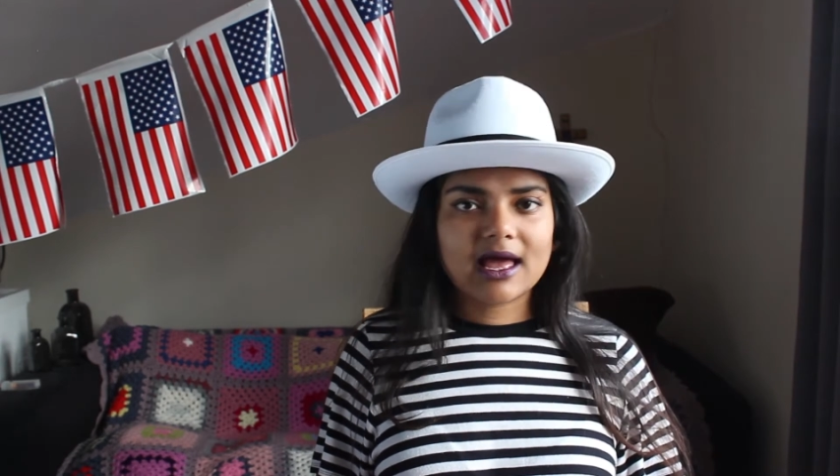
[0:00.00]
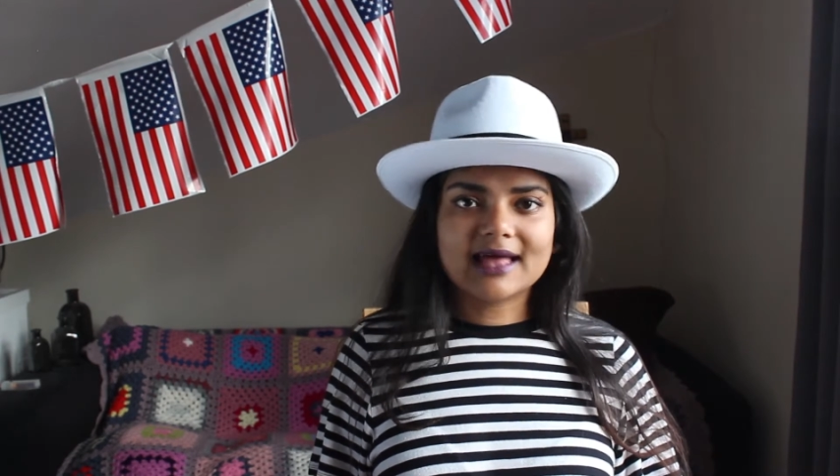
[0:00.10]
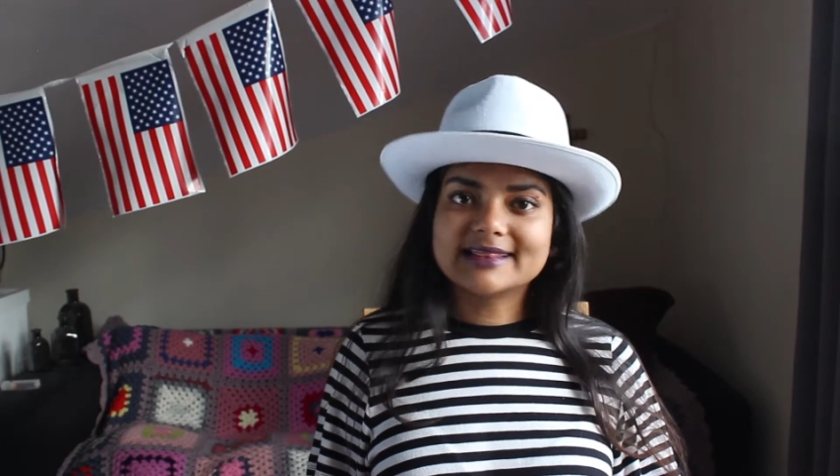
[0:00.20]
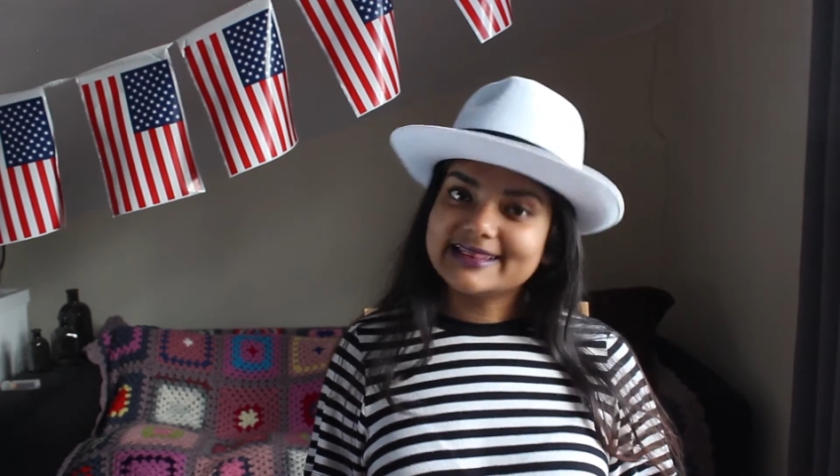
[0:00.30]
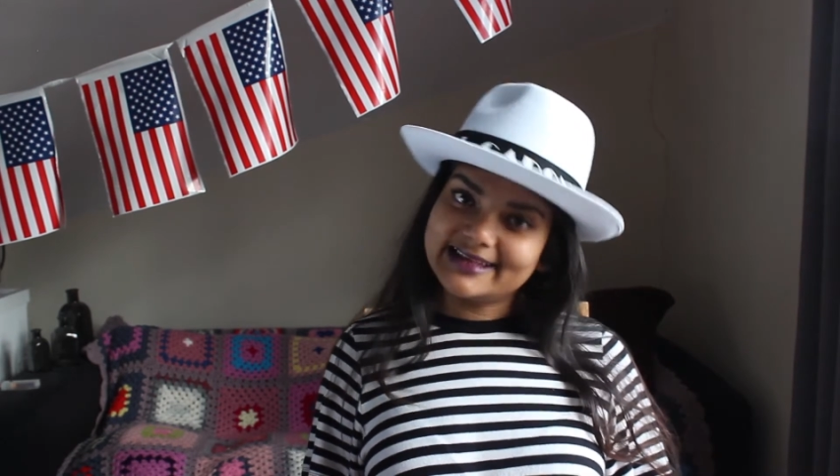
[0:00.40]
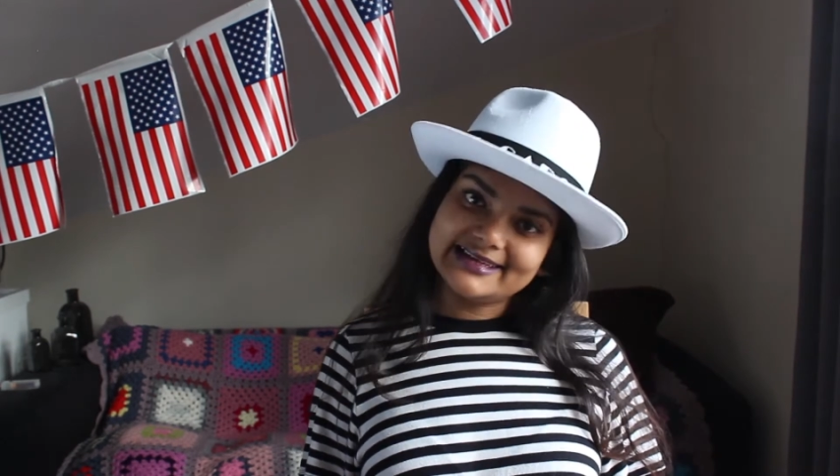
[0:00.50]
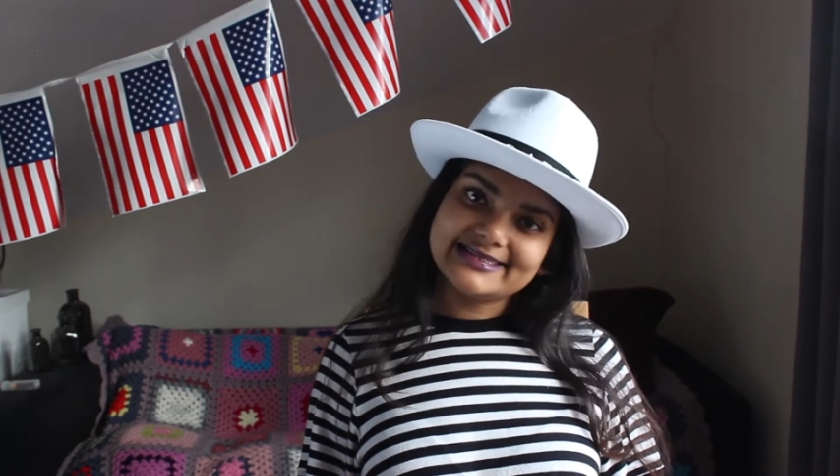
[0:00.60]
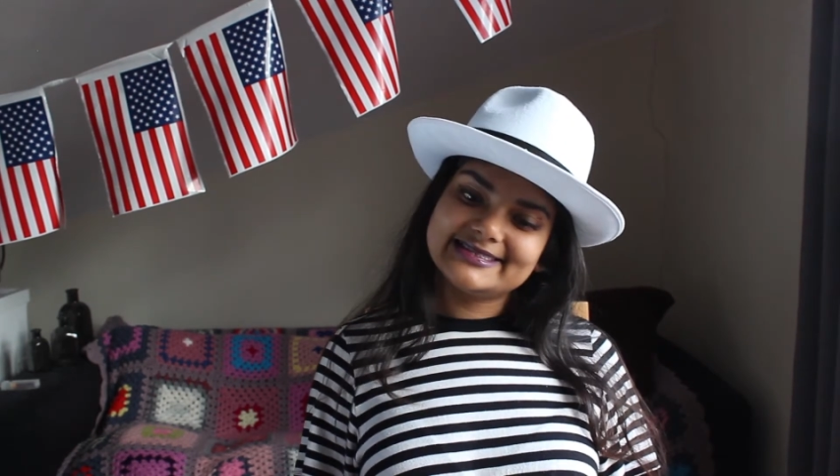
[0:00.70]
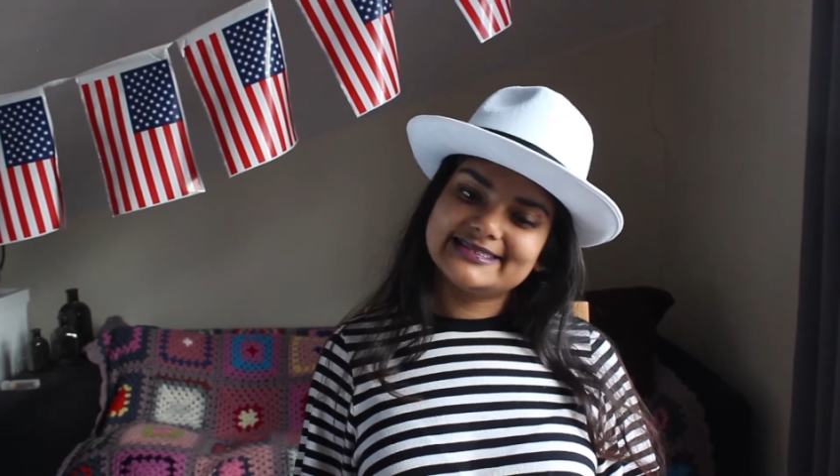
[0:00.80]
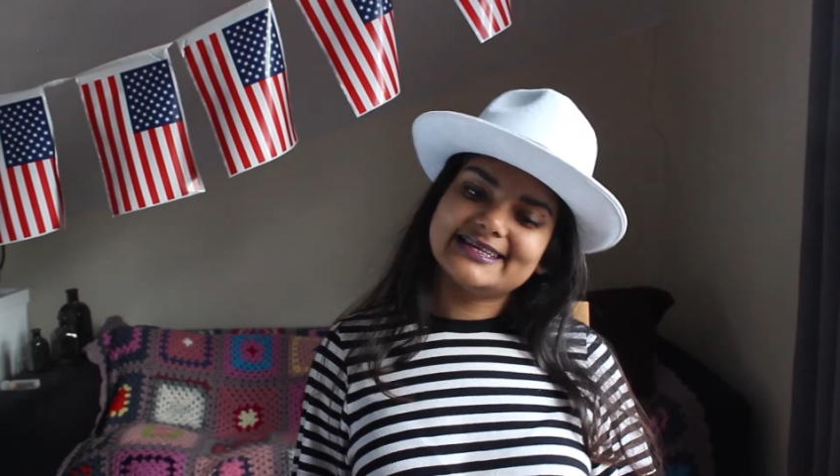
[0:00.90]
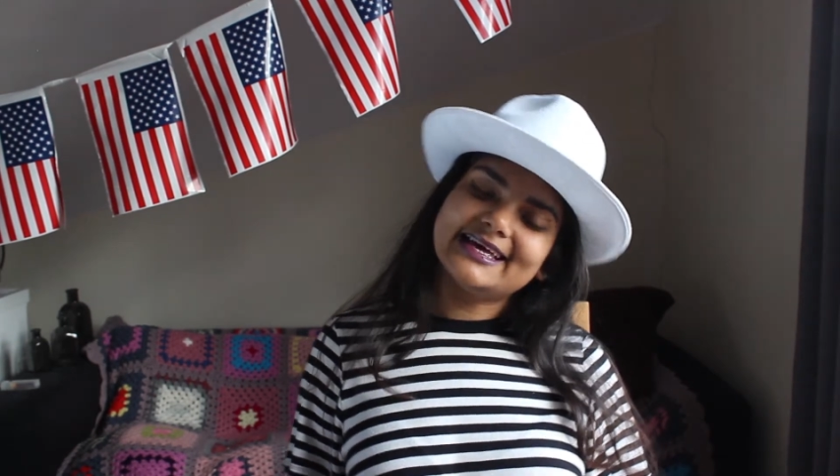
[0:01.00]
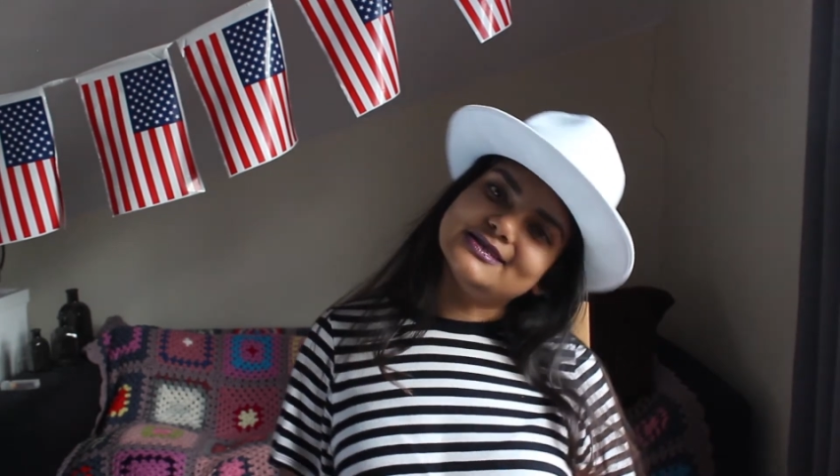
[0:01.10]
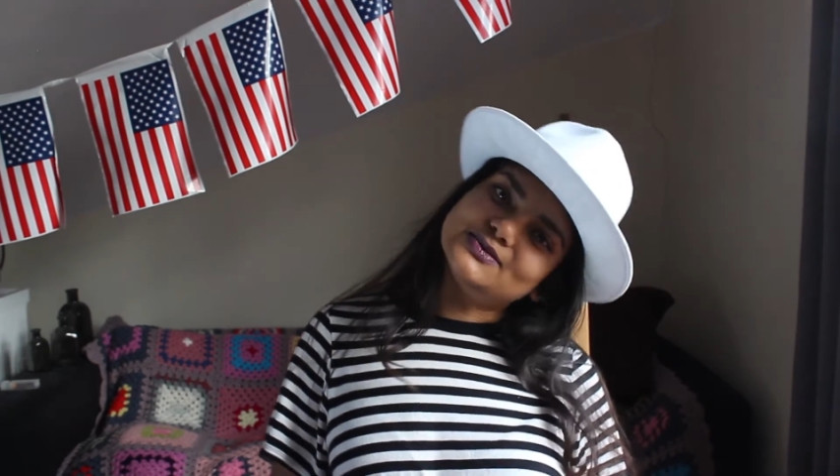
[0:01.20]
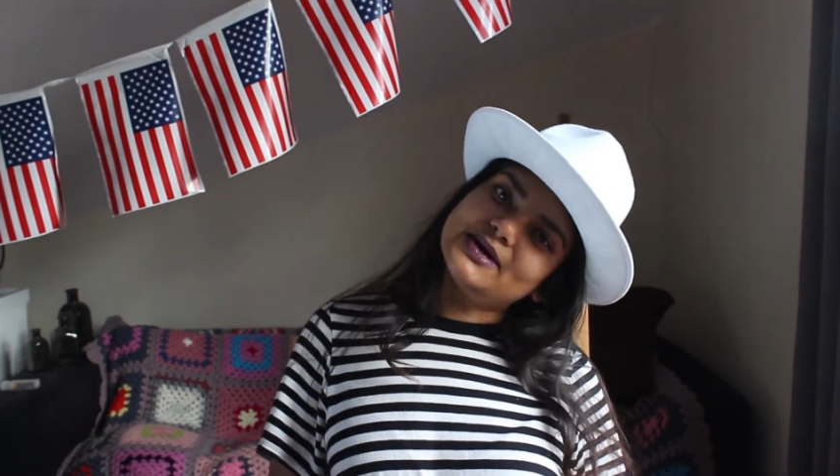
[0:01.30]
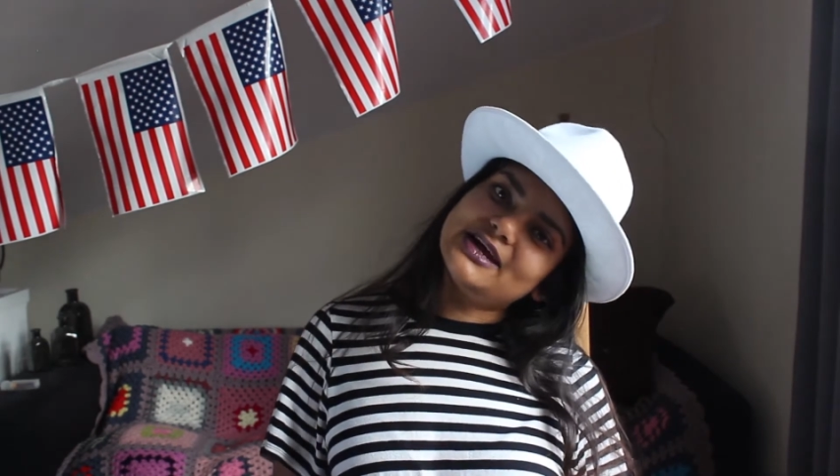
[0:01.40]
and this is what